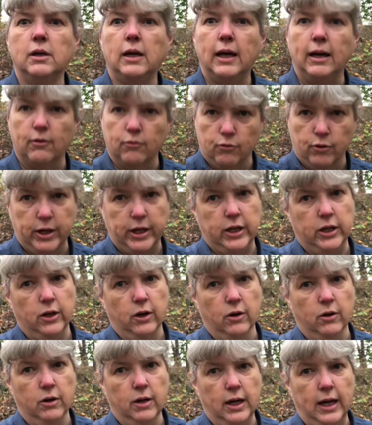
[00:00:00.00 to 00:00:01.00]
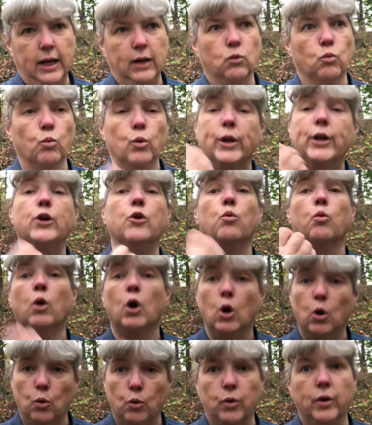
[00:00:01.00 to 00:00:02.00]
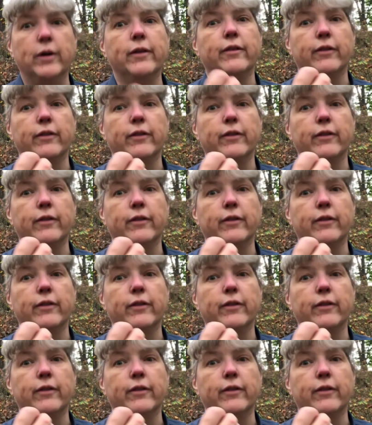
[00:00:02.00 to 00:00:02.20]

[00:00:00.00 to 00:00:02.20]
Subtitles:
every year and regrown